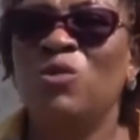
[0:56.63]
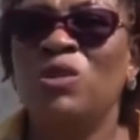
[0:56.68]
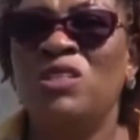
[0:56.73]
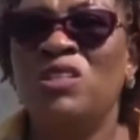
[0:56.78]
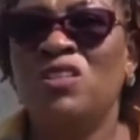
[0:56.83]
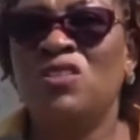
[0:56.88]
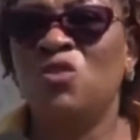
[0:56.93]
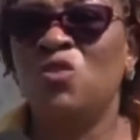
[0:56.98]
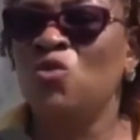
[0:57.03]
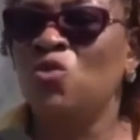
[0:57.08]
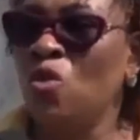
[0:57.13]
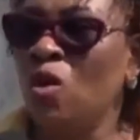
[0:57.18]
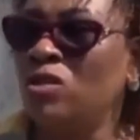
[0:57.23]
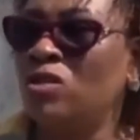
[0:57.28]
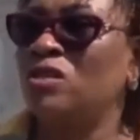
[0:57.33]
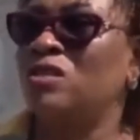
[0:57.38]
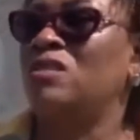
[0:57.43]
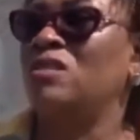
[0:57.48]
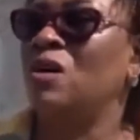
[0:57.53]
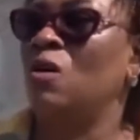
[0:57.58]
which is
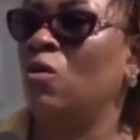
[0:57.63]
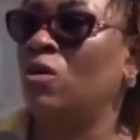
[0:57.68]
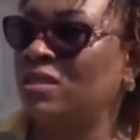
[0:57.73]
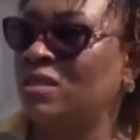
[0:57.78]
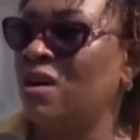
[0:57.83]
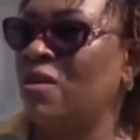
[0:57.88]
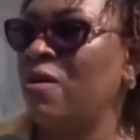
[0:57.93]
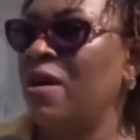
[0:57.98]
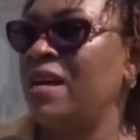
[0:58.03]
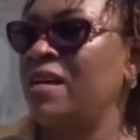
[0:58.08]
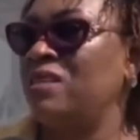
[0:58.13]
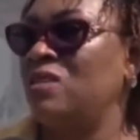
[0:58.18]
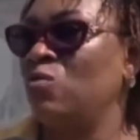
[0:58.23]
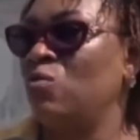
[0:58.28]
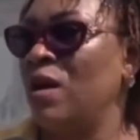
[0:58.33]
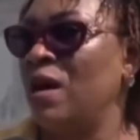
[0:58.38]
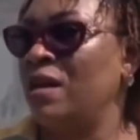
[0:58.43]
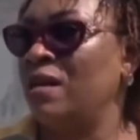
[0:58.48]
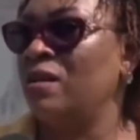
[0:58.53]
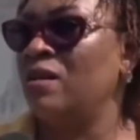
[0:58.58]
not the authorized
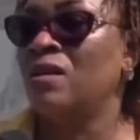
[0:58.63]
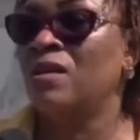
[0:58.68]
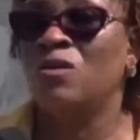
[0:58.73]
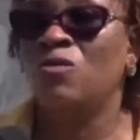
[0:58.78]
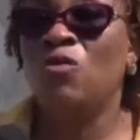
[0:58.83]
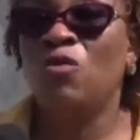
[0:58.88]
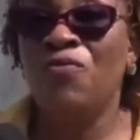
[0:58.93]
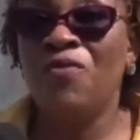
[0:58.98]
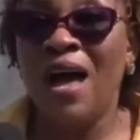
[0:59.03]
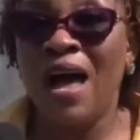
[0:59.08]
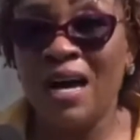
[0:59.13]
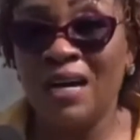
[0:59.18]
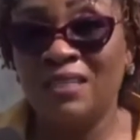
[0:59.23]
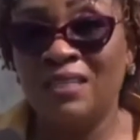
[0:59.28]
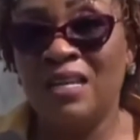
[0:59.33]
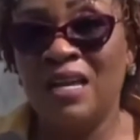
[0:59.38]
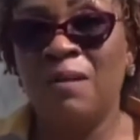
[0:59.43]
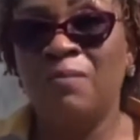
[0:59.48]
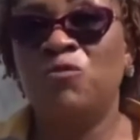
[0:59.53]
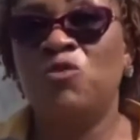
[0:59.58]
one. We've
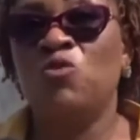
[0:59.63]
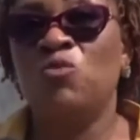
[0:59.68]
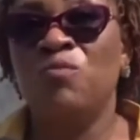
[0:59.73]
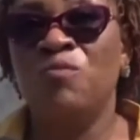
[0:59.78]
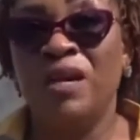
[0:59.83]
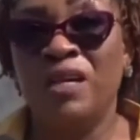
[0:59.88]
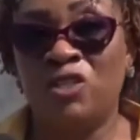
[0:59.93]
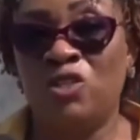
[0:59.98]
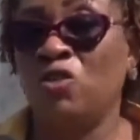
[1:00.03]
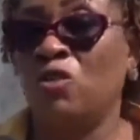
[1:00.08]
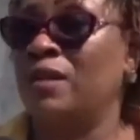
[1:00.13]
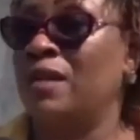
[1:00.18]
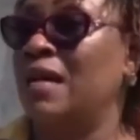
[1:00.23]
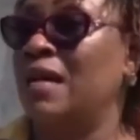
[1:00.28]
asked them to make sure